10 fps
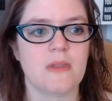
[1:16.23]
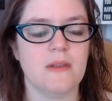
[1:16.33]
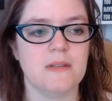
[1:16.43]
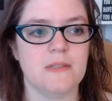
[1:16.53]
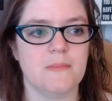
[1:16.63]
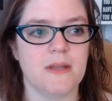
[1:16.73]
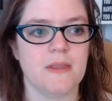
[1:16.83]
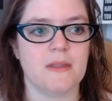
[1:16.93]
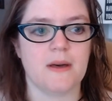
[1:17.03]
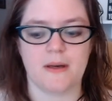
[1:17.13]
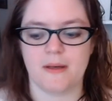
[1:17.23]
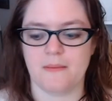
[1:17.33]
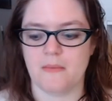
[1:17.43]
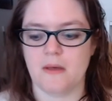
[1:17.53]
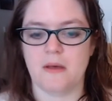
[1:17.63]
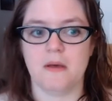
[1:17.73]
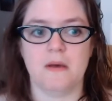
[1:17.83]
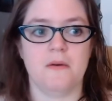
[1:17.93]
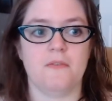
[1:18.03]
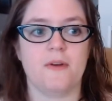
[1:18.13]
this month. Um,
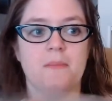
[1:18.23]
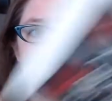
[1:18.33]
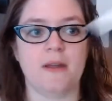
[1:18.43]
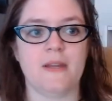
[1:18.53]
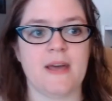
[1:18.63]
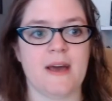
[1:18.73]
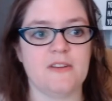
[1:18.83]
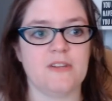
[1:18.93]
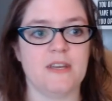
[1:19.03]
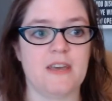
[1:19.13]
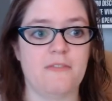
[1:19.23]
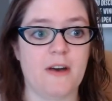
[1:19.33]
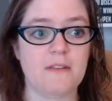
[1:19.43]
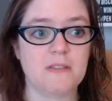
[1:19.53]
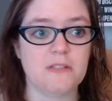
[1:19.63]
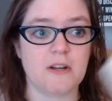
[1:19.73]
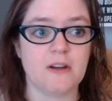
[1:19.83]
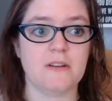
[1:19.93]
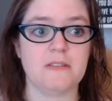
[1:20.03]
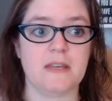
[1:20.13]
from Blood and Ash, I gave five
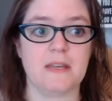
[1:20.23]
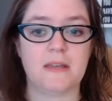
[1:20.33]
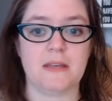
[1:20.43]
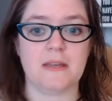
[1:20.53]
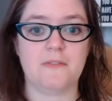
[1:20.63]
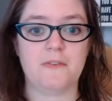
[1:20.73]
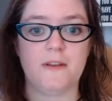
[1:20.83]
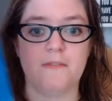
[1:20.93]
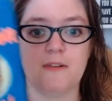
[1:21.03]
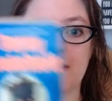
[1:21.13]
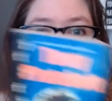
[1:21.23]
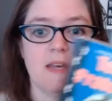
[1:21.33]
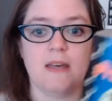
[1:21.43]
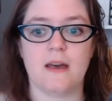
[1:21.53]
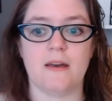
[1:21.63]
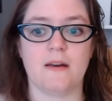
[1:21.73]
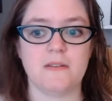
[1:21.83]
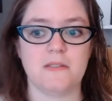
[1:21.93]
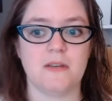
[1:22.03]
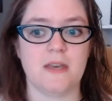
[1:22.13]
stars, and Feet of Clay, I
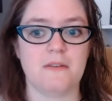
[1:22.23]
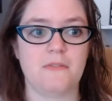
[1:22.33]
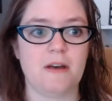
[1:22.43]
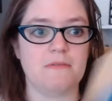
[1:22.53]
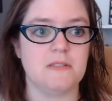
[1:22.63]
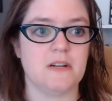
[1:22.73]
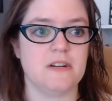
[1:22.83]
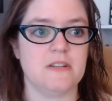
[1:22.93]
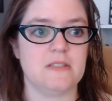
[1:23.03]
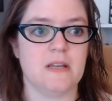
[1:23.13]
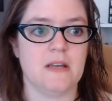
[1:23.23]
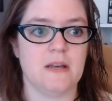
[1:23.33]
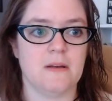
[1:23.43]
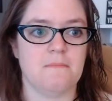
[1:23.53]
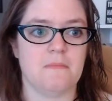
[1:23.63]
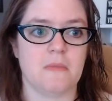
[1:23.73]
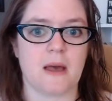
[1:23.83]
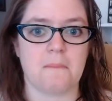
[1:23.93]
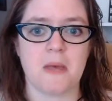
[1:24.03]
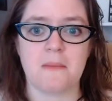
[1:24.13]
also gave five stars.
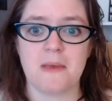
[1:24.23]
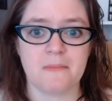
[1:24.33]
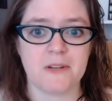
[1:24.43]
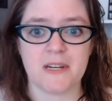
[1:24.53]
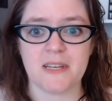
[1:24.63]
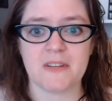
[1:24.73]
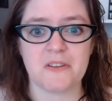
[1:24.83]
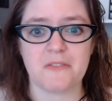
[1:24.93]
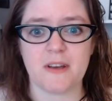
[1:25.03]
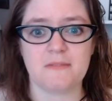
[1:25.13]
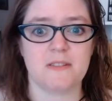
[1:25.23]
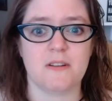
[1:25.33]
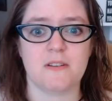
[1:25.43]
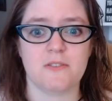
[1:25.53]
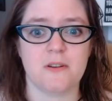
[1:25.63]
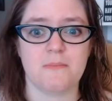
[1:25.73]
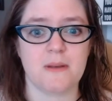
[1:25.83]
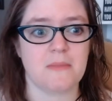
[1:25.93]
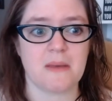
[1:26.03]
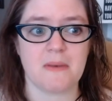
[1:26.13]
Maybe I'm turning into a five-star
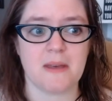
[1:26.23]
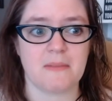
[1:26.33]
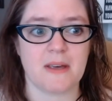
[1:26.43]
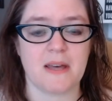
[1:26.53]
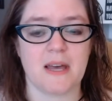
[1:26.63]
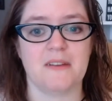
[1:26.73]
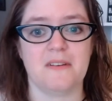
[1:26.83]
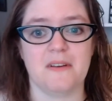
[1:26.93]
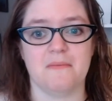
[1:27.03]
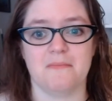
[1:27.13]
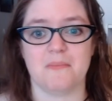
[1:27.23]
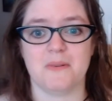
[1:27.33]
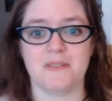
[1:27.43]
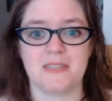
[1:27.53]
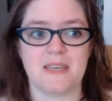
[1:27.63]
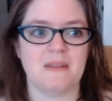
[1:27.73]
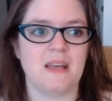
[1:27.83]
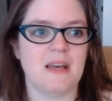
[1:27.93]
trumpet, maybe I'm not, I don't know, we'll see.